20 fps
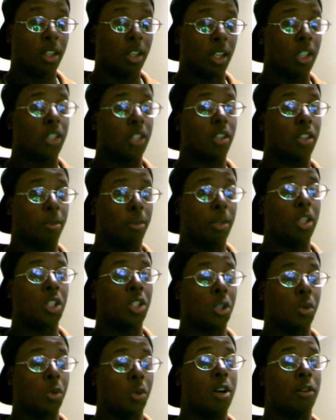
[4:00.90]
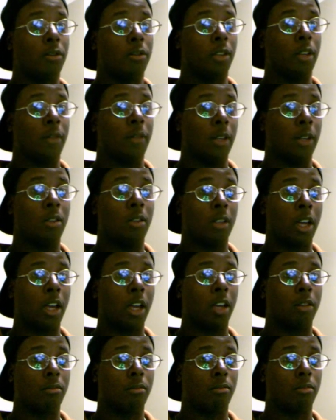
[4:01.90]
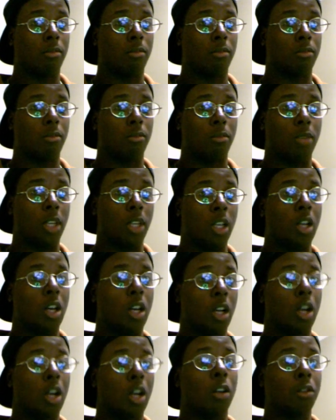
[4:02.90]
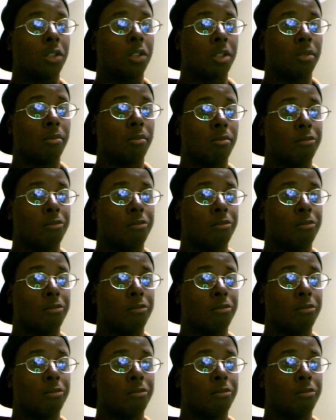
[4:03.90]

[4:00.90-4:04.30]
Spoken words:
It's going to piss you off if you don't like neon colors.